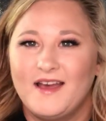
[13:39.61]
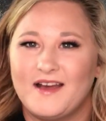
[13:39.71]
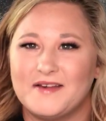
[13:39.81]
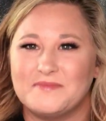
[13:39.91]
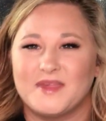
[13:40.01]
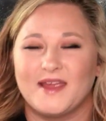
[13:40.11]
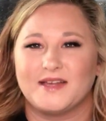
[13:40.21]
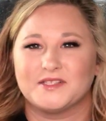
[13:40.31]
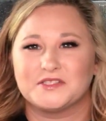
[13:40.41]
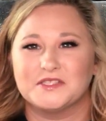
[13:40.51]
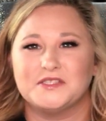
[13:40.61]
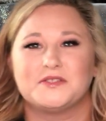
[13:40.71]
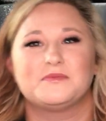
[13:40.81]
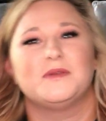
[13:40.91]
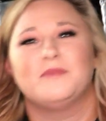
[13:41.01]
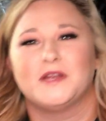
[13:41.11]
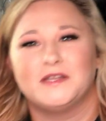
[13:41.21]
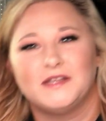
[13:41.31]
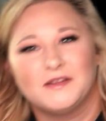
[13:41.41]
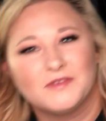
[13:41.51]
They actually just
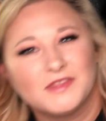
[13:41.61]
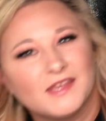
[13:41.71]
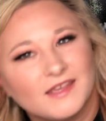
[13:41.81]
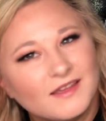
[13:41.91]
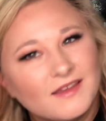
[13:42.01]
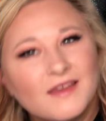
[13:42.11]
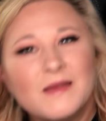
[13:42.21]
rebranded everything.